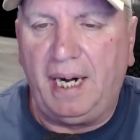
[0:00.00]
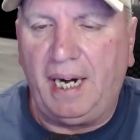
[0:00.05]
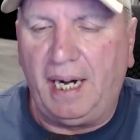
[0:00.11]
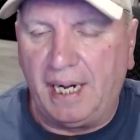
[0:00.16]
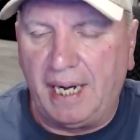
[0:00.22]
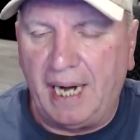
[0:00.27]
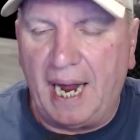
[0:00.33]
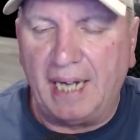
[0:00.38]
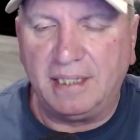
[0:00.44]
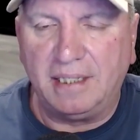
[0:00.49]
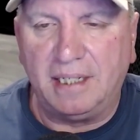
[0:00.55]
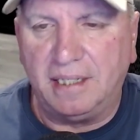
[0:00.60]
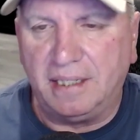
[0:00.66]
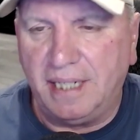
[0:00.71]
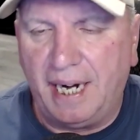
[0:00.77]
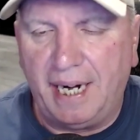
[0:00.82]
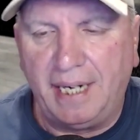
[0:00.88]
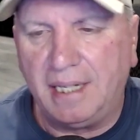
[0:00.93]
he has to
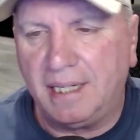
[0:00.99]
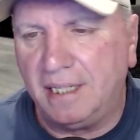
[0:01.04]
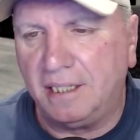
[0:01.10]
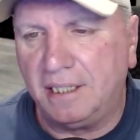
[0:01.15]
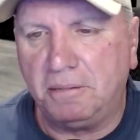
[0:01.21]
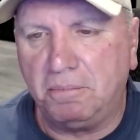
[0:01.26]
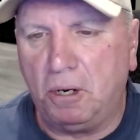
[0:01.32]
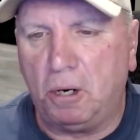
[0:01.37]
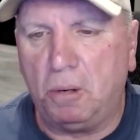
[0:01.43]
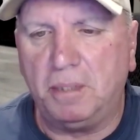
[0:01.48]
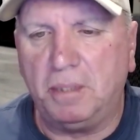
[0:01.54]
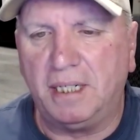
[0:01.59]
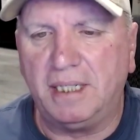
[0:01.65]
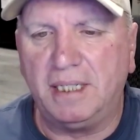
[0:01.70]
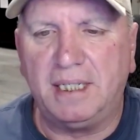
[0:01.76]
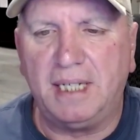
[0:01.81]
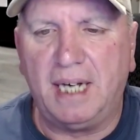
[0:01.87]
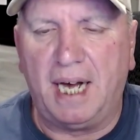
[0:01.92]
take this moment
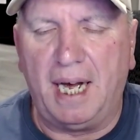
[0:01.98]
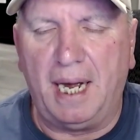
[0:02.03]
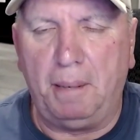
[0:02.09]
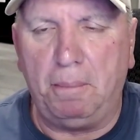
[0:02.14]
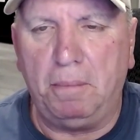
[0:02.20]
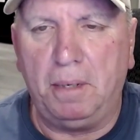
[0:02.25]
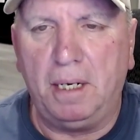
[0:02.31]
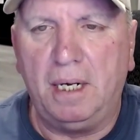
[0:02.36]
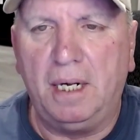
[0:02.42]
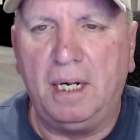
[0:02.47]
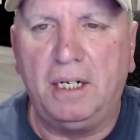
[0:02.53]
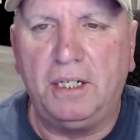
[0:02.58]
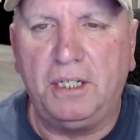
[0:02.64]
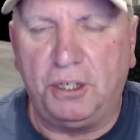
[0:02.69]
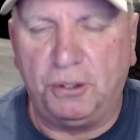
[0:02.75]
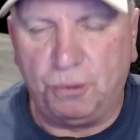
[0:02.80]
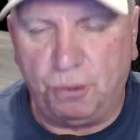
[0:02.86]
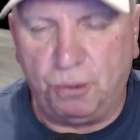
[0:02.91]
in time
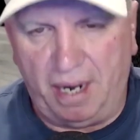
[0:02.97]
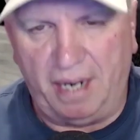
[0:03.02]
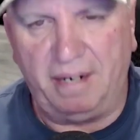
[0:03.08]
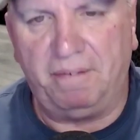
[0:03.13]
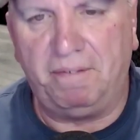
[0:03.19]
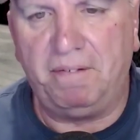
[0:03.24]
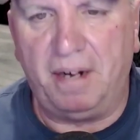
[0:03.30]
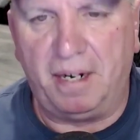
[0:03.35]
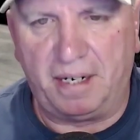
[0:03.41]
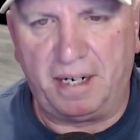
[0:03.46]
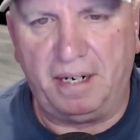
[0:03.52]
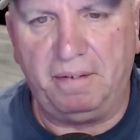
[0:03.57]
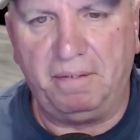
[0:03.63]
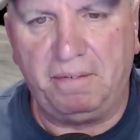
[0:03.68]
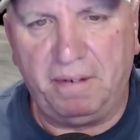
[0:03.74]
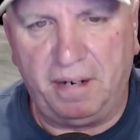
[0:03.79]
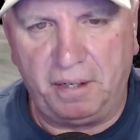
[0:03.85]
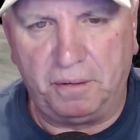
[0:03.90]
to try to
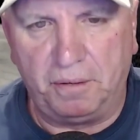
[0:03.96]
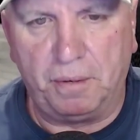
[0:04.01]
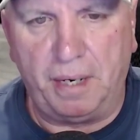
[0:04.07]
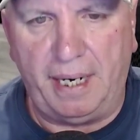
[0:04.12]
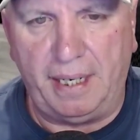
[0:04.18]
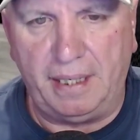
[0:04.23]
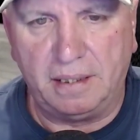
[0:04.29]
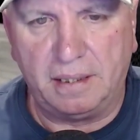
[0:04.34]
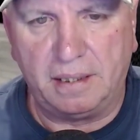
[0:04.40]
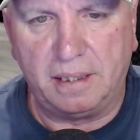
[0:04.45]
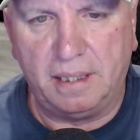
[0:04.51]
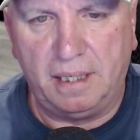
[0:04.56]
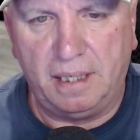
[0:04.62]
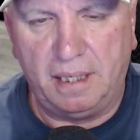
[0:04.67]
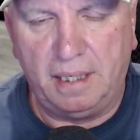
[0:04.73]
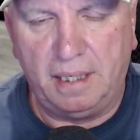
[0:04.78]
fucking fundraise